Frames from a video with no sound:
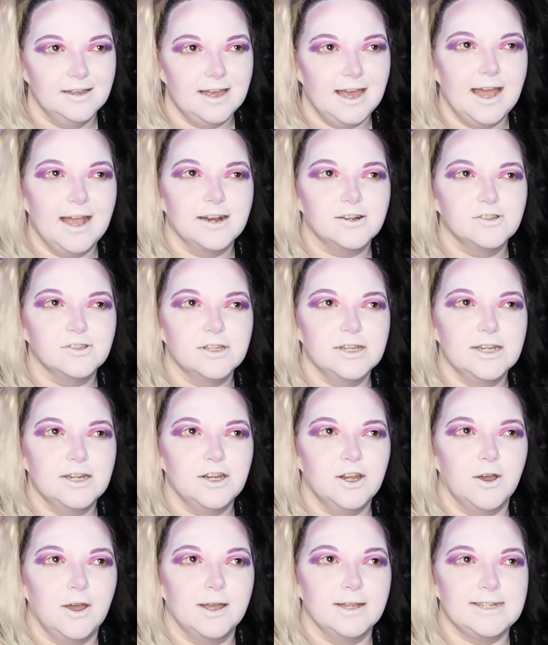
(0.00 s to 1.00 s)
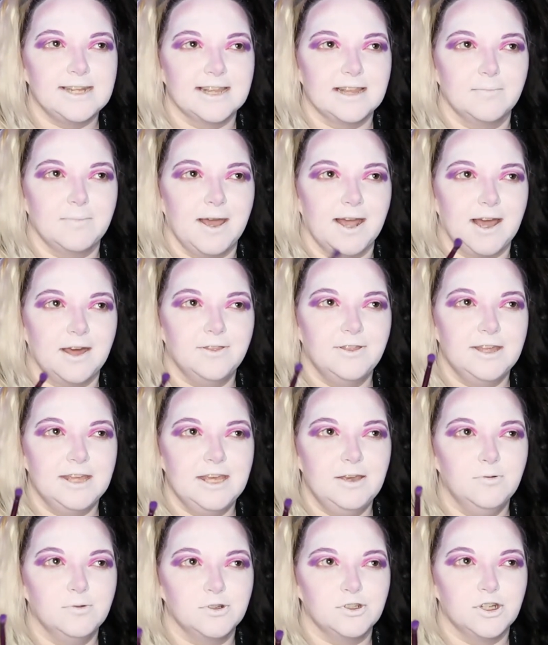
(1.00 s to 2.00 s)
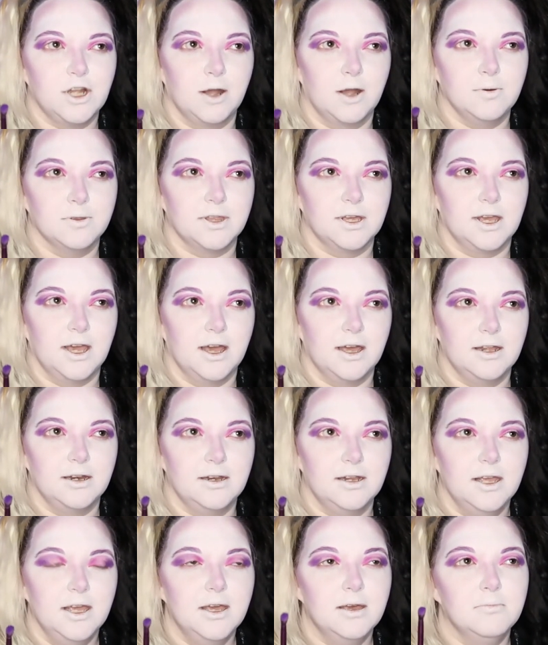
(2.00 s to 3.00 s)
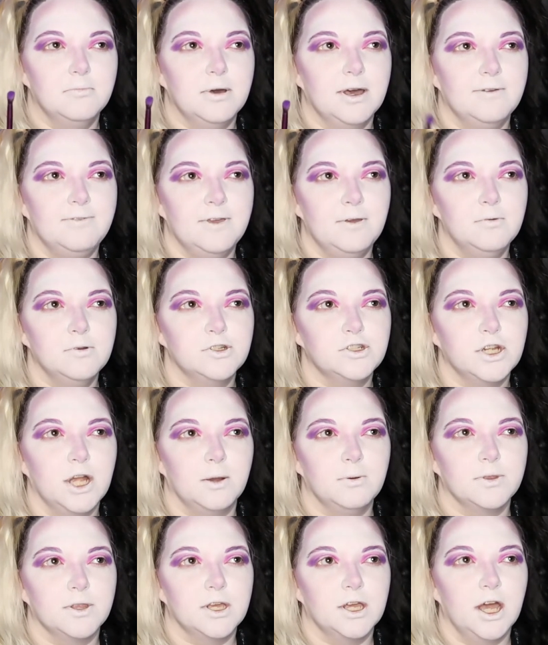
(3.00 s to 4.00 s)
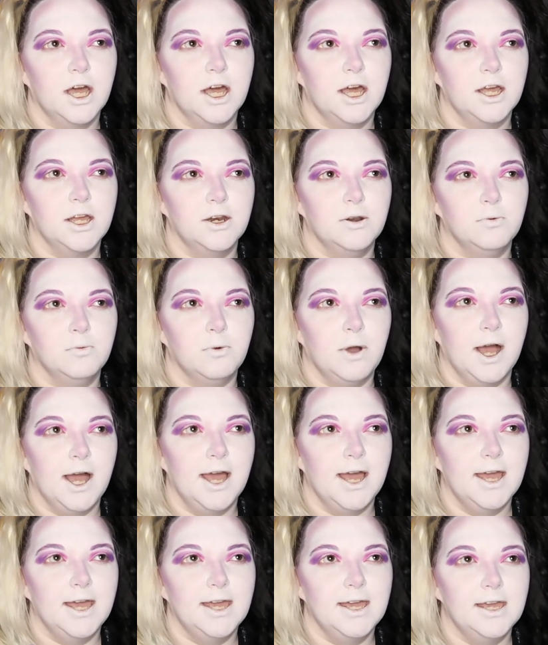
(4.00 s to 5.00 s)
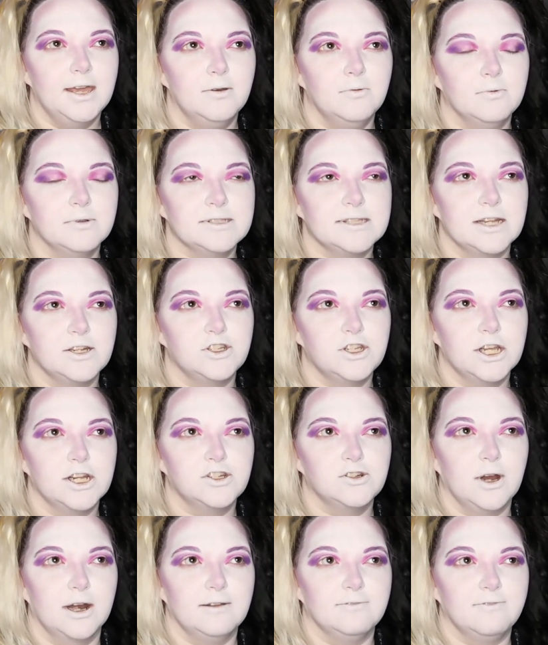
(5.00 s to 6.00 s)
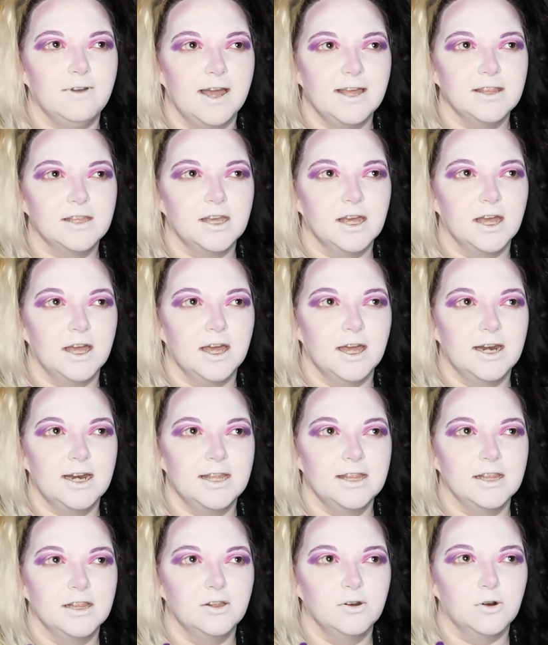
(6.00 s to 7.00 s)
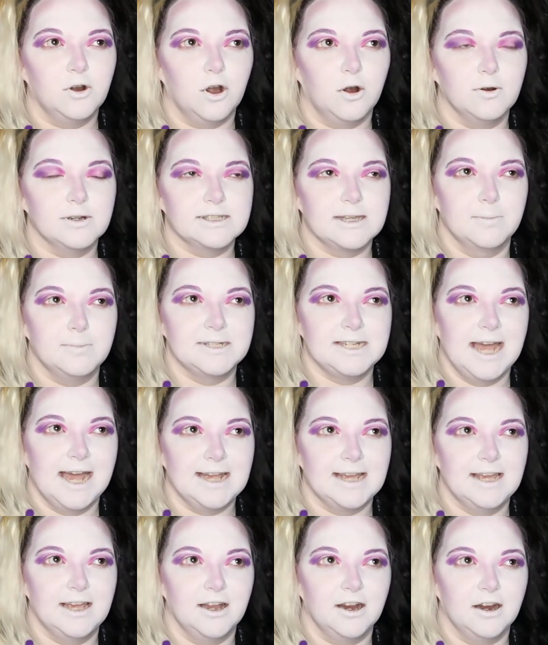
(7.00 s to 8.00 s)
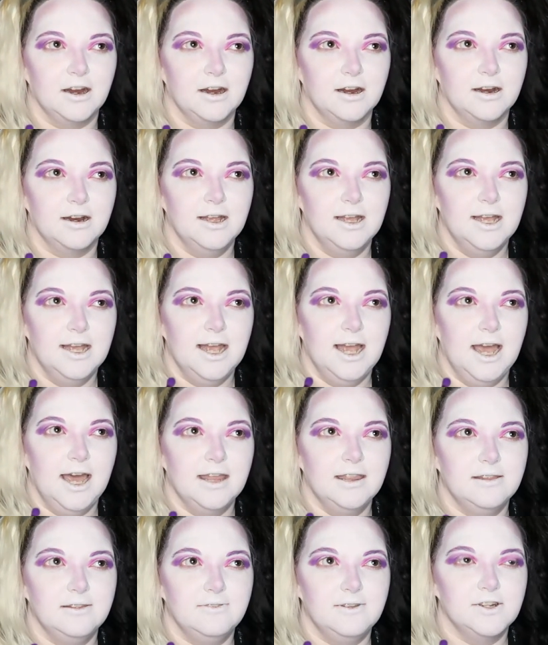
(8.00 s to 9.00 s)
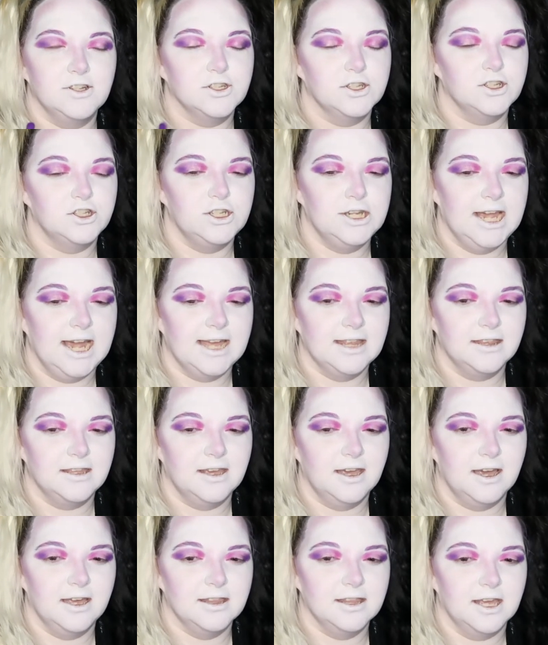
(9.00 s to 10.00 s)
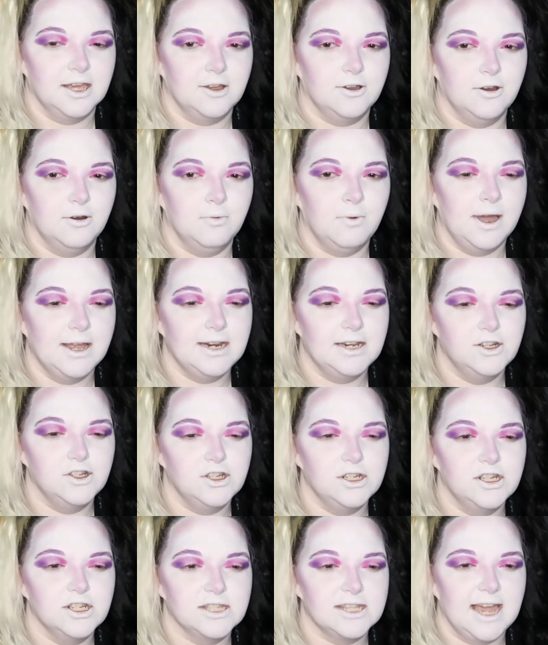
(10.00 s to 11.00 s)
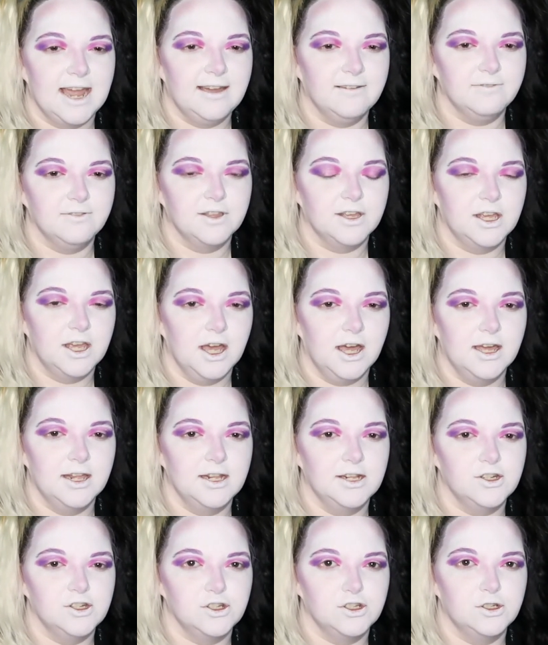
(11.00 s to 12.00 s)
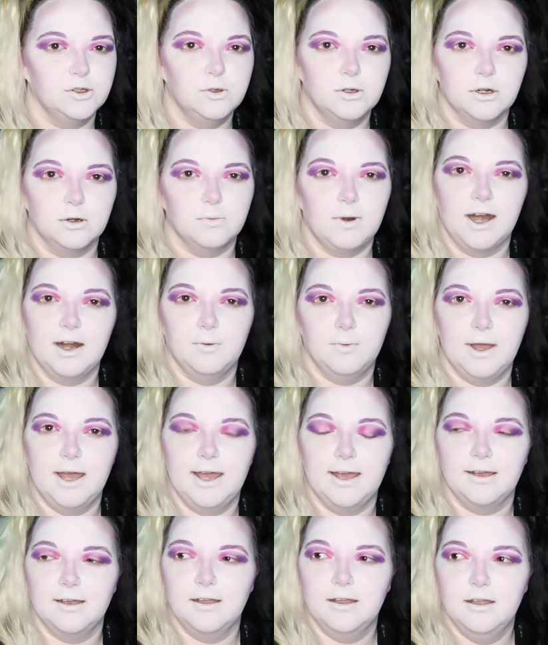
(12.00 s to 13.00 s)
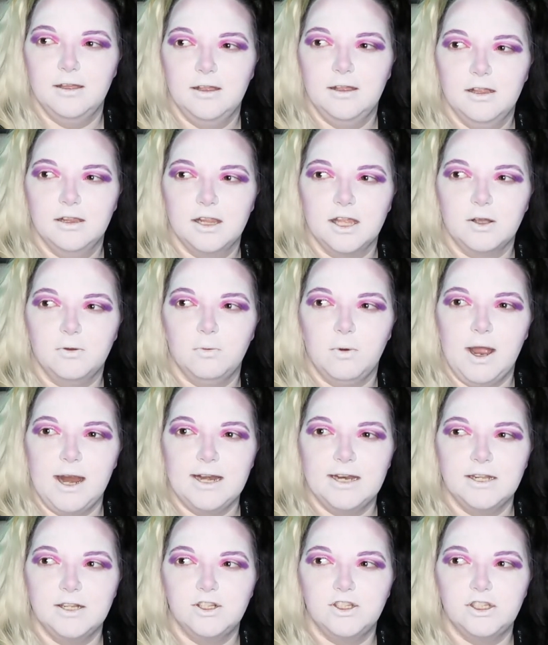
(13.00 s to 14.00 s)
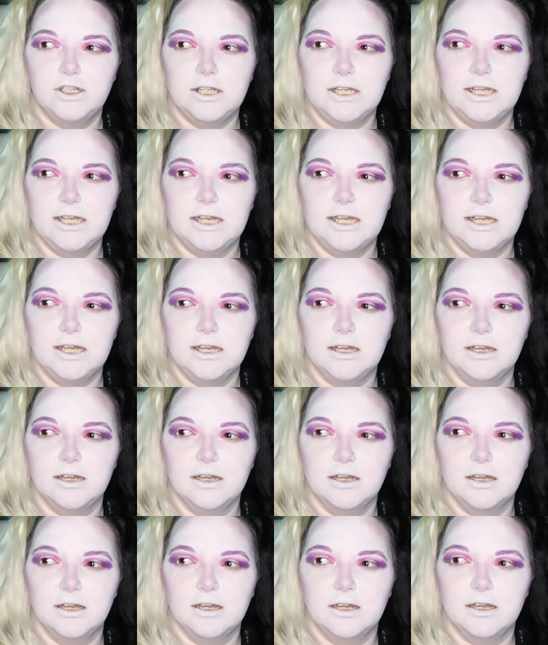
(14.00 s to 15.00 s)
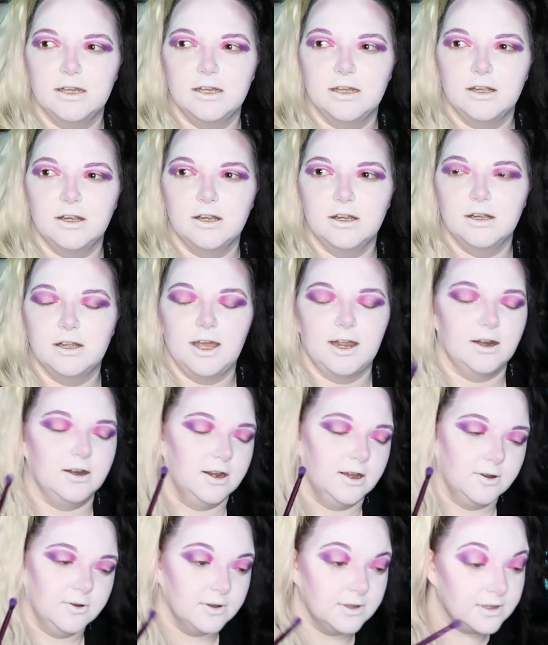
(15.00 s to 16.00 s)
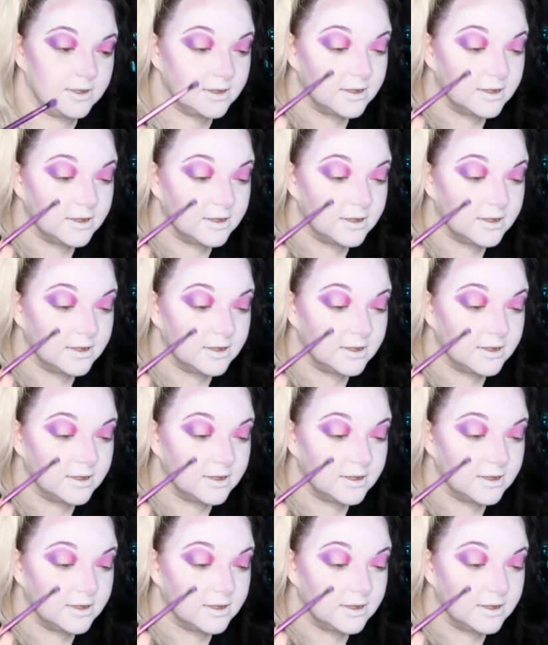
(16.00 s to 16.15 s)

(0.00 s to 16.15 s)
Actually, no, I take that back. I think he was shot with a gun. But if he was shot with a gun, why was that chick trying to find the gun and the little girl just kept attacking her? And then eventually she had the gun. Like, why didn't she just have the gun and just shoot her right away? Like, why did she... I don't know.